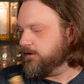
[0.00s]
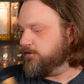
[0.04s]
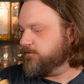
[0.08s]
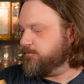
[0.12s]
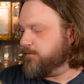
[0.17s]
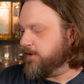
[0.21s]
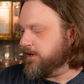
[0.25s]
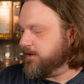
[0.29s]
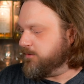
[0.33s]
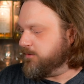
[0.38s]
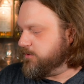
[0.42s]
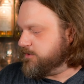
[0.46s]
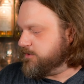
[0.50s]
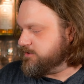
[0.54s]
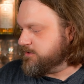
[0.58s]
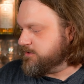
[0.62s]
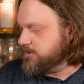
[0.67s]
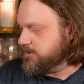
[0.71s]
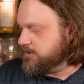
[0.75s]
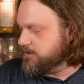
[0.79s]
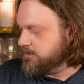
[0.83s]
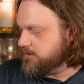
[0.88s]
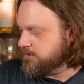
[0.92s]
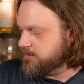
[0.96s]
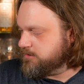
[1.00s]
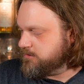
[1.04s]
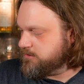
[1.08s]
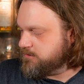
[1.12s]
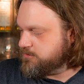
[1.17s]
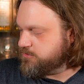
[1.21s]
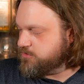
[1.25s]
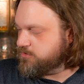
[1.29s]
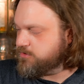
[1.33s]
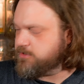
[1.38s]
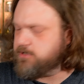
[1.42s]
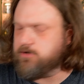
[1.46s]
of my whiskey
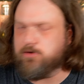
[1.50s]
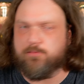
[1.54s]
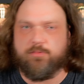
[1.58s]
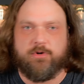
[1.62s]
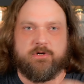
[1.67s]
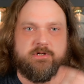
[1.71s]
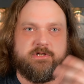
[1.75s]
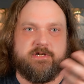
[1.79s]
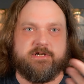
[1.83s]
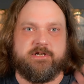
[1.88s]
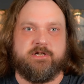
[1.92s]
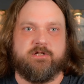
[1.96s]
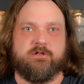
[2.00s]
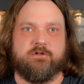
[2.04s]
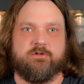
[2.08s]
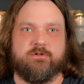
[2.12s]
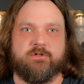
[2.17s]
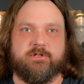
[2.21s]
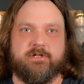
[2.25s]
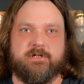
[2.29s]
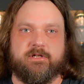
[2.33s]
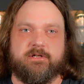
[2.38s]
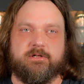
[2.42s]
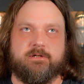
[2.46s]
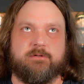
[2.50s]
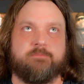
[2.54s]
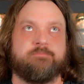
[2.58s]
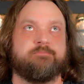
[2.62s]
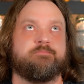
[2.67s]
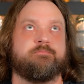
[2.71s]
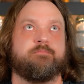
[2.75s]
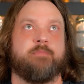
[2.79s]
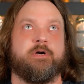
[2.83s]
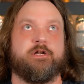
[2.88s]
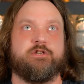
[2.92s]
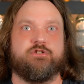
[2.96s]
journey, or particularly
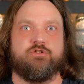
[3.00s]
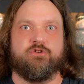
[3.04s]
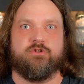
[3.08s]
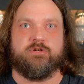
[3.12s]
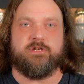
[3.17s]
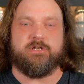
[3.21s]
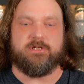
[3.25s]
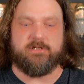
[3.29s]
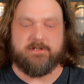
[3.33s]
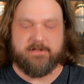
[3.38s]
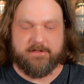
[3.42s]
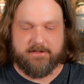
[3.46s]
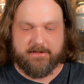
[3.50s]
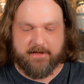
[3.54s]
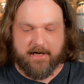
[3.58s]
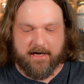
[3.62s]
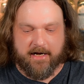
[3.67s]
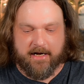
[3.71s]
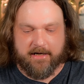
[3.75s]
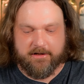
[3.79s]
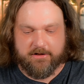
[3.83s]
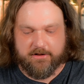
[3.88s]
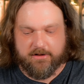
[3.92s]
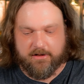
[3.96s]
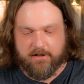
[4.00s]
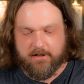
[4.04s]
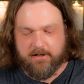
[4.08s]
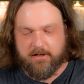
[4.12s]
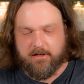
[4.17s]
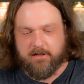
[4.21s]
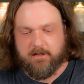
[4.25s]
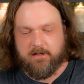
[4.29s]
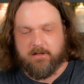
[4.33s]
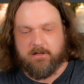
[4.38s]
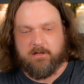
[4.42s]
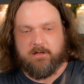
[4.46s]
my journey into Scotch.
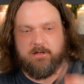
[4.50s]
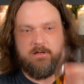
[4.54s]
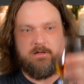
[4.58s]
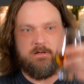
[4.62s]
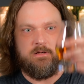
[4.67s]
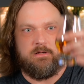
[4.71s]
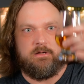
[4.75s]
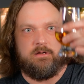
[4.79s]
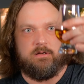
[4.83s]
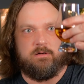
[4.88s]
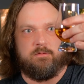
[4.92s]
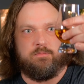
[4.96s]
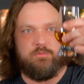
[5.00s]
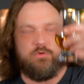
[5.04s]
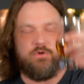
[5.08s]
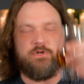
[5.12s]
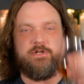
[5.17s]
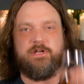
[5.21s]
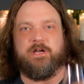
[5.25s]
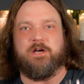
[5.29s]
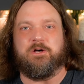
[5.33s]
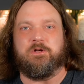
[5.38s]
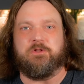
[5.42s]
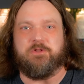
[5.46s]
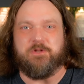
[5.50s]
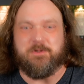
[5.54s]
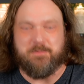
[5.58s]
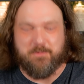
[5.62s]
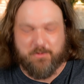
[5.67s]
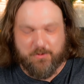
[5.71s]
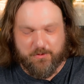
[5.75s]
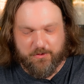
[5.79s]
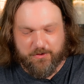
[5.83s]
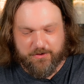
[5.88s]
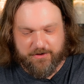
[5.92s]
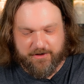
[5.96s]
A pretty healthy
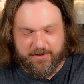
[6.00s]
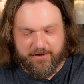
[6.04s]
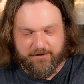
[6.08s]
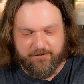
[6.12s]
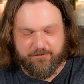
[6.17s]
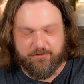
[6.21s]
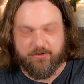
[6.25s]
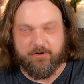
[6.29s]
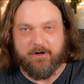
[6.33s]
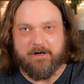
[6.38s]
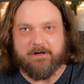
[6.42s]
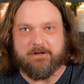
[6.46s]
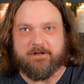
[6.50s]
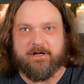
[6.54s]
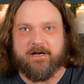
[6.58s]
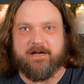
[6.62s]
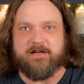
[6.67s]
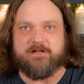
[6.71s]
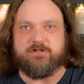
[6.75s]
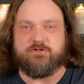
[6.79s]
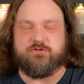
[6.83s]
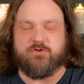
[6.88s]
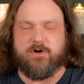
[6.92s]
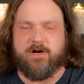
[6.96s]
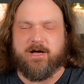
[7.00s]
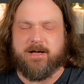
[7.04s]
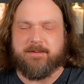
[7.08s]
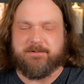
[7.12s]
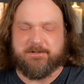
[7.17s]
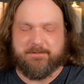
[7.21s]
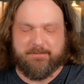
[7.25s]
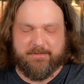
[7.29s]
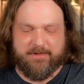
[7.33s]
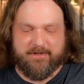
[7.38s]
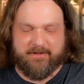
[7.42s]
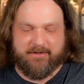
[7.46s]
pour there for our last
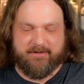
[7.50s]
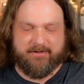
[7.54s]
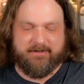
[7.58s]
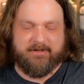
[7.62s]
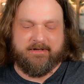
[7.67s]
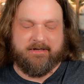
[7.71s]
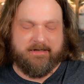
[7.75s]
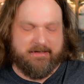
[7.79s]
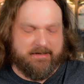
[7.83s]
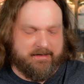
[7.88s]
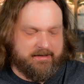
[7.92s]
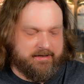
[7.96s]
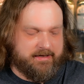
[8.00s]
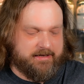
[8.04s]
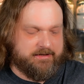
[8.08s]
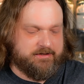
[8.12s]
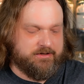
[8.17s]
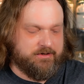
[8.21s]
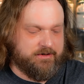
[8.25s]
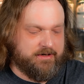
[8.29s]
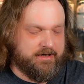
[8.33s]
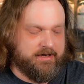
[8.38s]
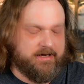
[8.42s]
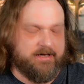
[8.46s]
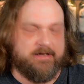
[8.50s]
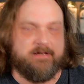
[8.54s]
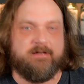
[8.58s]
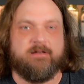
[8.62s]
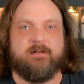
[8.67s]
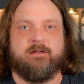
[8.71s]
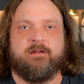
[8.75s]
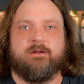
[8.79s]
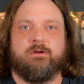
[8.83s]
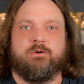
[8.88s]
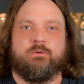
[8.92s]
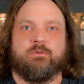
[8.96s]
drops, but that's okay.
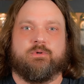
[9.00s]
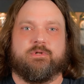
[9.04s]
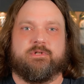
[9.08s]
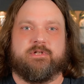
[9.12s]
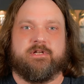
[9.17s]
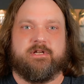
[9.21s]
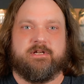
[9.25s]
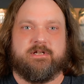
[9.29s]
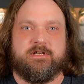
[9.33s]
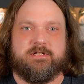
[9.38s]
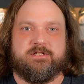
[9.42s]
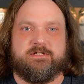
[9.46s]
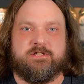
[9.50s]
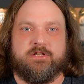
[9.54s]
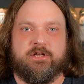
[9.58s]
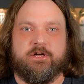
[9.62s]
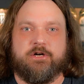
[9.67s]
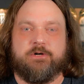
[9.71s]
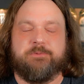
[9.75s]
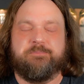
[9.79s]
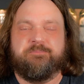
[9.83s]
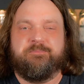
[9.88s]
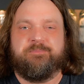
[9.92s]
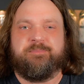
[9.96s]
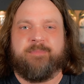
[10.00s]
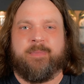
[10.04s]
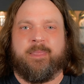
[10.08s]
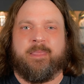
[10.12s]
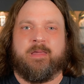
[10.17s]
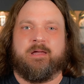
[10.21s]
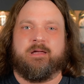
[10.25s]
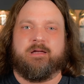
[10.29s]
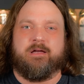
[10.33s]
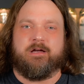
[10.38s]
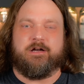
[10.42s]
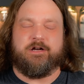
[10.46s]
We'll take it slow.
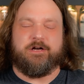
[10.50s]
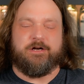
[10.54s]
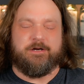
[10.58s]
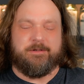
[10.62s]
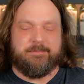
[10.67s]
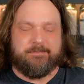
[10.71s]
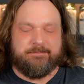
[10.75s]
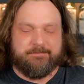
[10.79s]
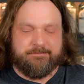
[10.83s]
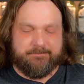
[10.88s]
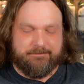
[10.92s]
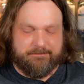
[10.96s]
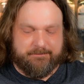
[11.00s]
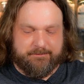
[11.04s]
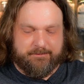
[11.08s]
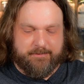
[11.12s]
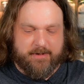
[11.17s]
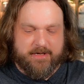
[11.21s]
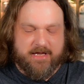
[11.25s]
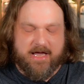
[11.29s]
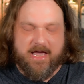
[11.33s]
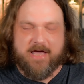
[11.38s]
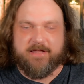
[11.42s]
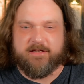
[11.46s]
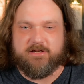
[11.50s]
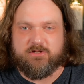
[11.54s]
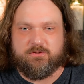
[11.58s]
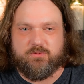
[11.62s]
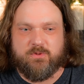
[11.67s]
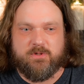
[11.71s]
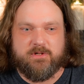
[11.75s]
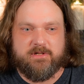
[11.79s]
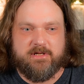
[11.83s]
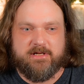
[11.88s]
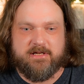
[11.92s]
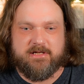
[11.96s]
But yeah, this
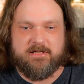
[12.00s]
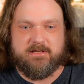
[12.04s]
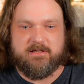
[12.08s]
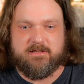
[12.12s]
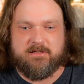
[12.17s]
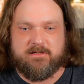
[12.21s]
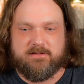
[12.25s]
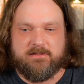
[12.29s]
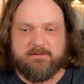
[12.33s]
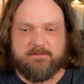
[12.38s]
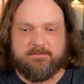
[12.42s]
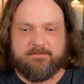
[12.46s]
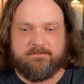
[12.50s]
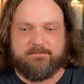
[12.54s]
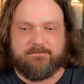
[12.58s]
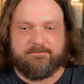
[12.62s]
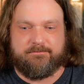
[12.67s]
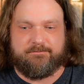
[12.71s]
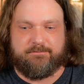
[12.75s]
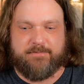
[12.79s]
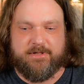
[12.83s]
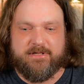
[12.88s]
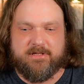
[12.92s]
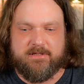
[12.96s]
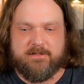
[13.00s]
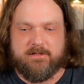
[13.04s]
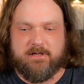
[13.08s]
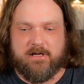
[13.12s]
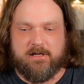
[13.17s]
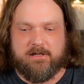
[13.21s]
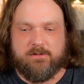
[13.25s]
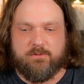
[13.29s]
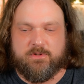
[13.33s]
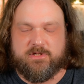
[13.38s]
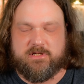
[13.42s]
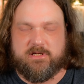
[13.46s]
one has been
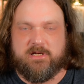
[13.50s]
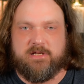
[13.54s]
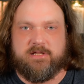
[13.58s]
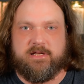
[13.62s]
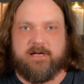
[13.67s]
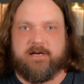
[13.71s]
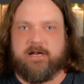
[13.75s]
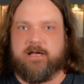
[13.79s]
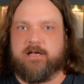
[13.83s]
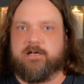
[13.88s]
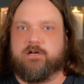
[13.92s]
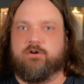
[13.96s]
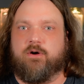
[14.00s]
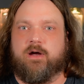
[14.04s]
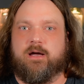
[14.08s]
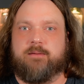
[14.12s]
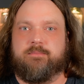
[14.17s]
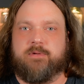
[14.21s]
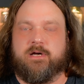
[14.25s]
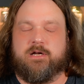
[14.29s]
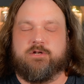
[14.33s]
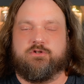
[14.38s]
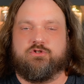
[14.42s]
a whiskey that I grabbed